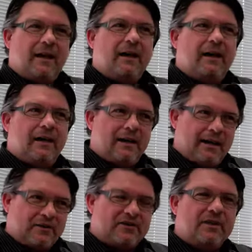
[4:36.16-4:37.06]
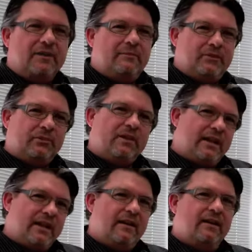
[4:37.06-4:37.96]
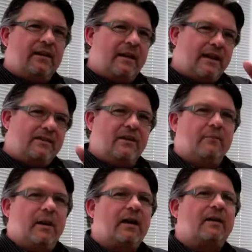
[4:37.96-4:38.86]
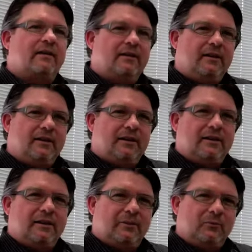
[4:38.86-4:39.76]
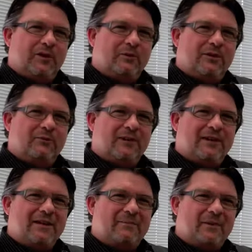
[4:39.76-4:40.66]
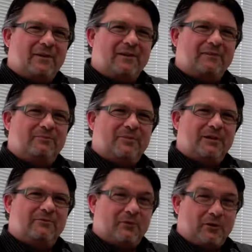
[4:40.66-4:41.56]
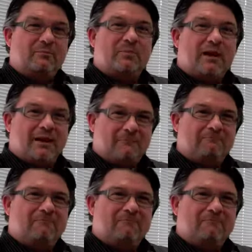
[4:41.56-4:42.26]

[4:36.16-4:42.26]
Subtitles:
Housed here, between here and a bunker, where we keep a very good backup.